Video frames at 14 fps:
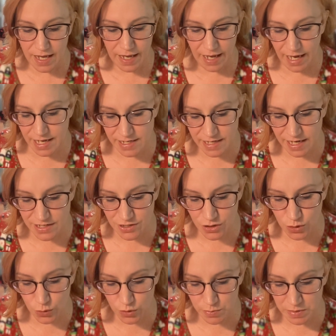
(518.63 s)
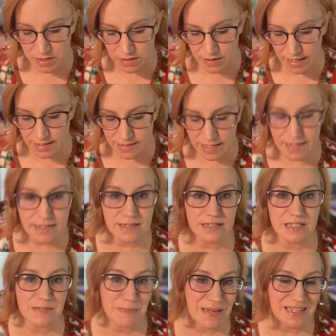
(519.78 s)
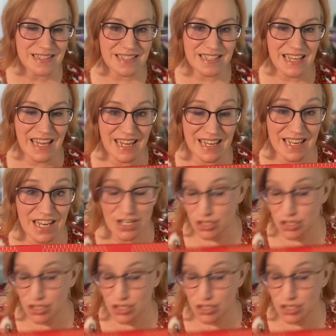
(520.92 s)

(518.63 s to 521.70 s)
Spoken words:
Add a dash of cold milk and taste the spiced cake